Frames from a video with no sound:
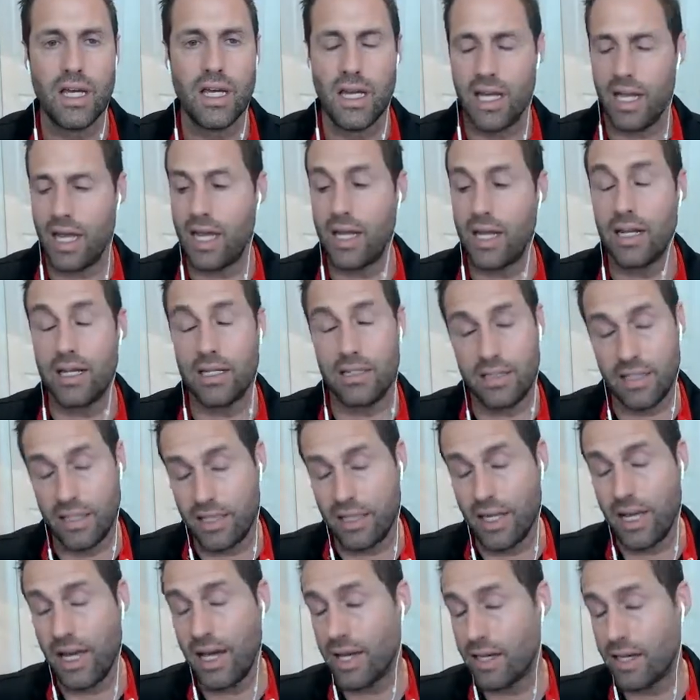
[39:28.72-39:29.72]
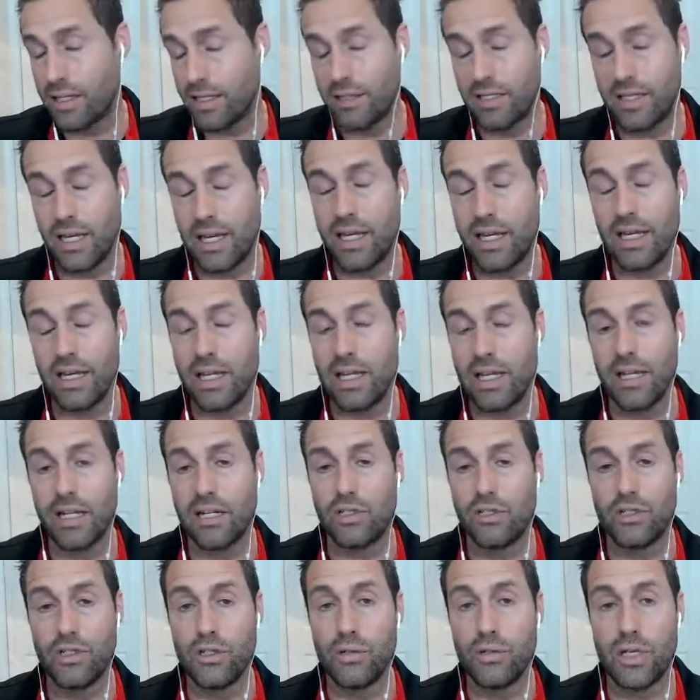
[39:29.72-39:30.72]
And I said, yeah, because
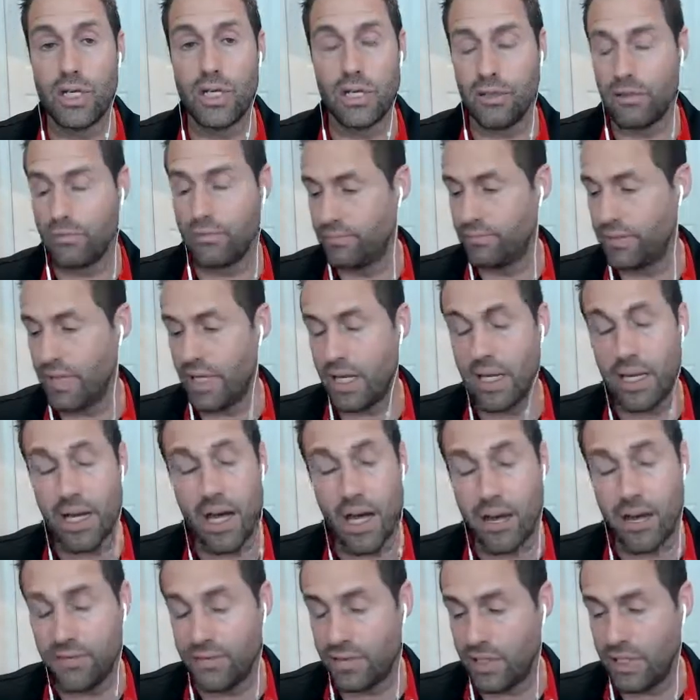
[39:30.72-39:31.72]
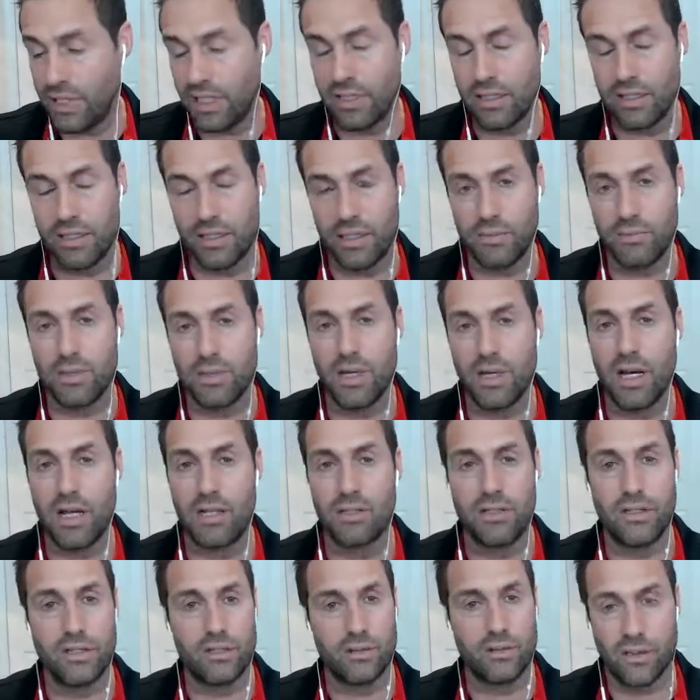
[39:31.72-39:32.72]
I've seen the
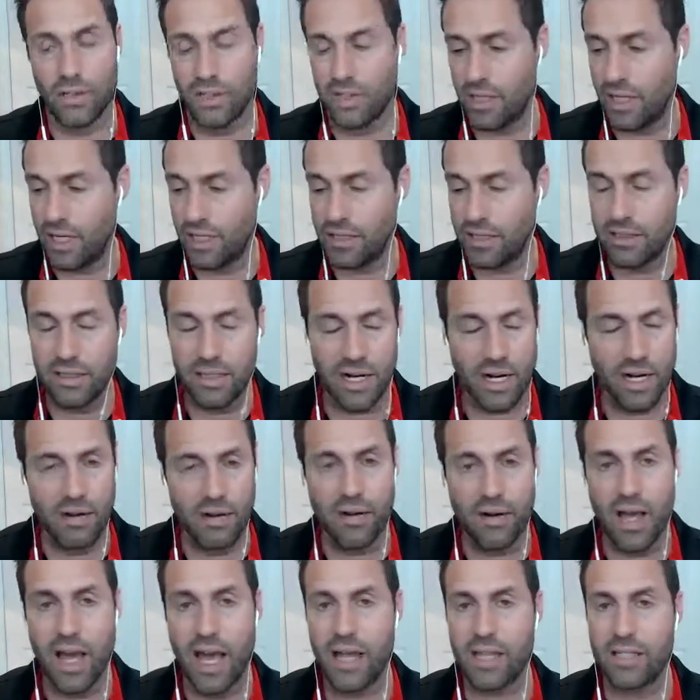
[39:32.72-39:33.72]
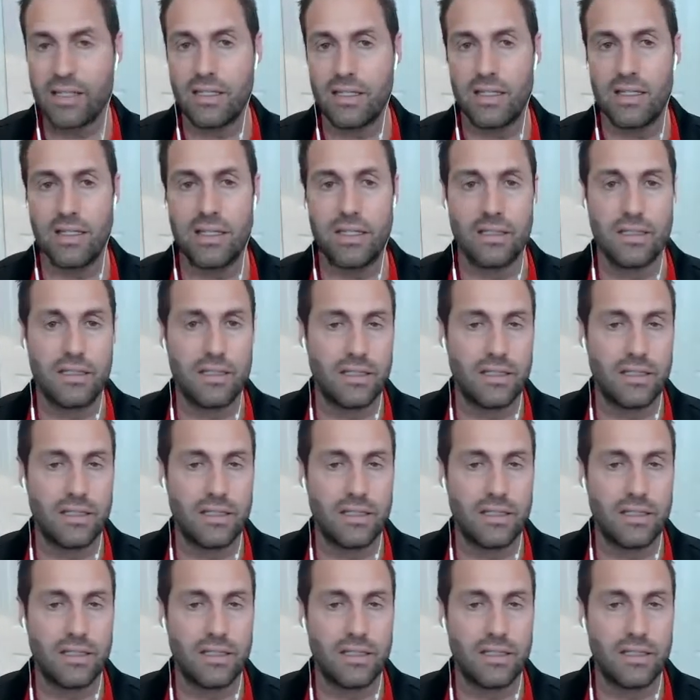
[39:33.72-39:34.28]
subconscious organize car accidents,